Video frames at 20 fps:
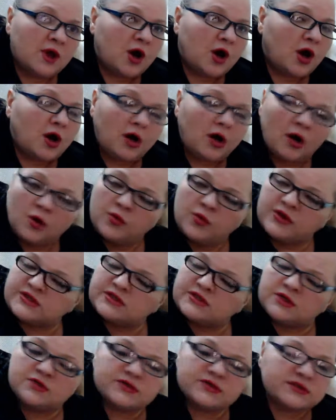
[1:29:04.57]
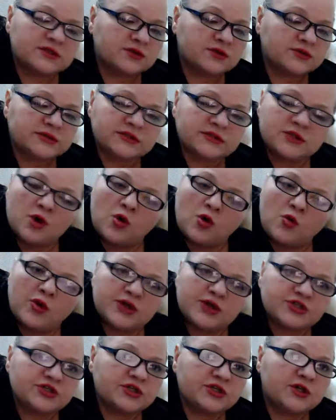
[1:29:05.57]
Always. There was no
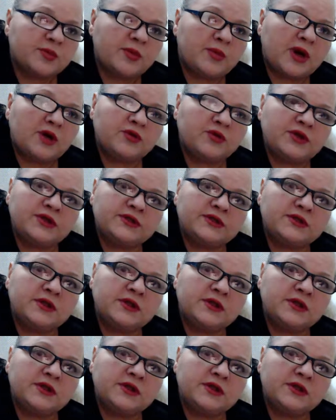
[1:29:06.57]
question about it.